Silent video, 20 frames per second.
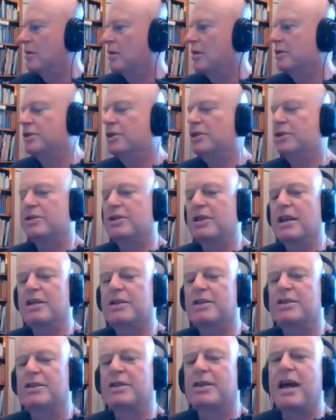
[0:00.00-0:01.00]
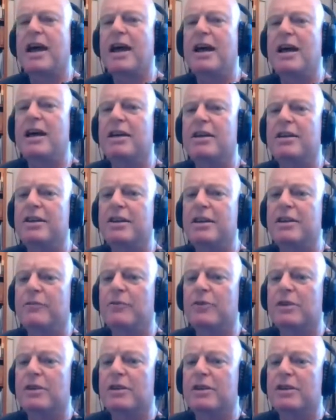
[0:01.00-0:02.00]
She says, God, if
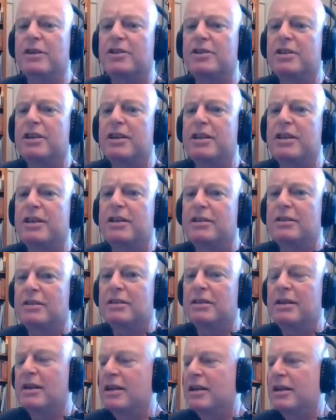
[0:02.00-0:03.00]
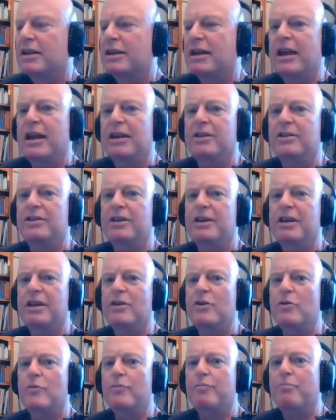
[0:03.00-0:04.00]
you're listening, can you
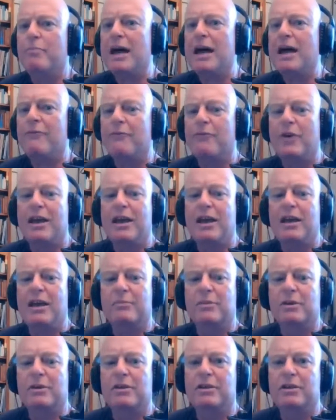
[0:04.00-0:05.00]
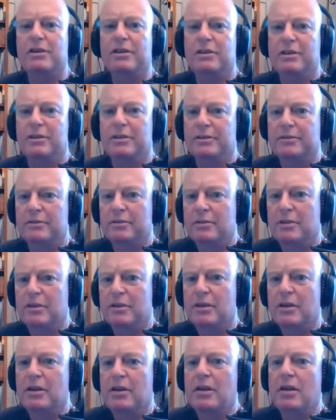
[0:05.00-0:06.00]
help my family?
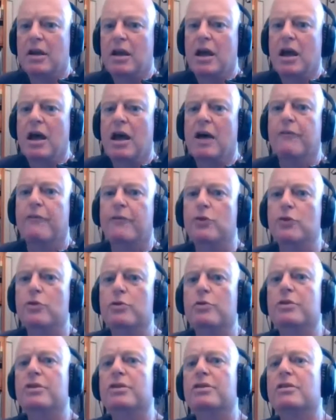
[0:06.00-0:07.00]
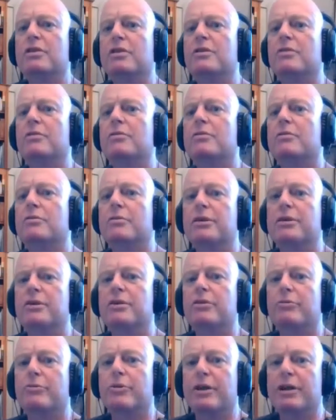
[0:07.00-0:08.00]
The food is low and
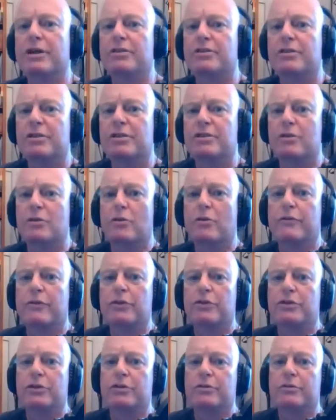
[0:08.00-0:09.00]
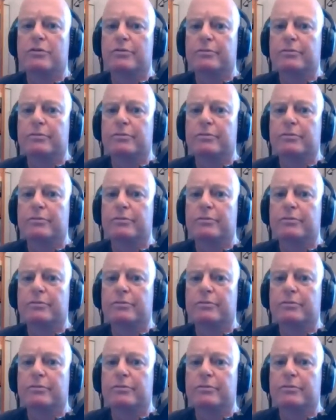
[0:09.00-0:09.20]
the rent is overdue.